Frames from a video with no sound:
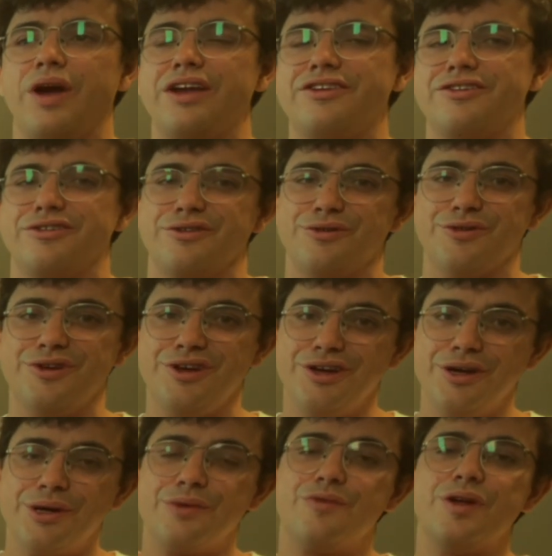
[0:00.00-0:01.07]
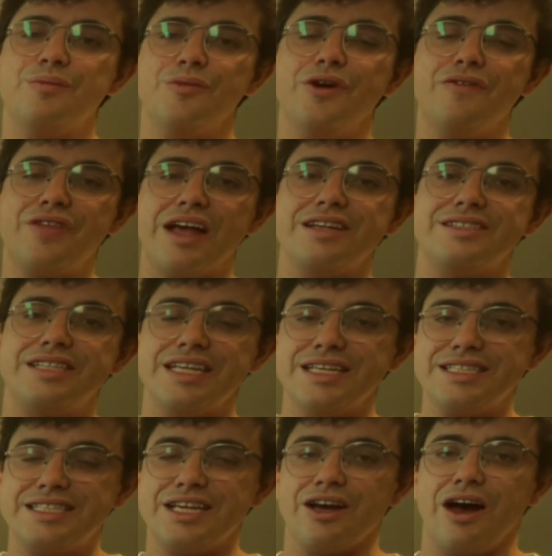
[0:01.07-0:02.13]
to remove that
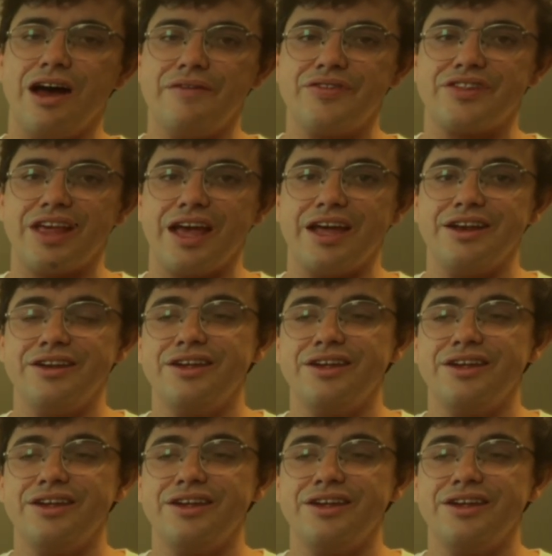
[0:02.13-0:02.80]
DC offset.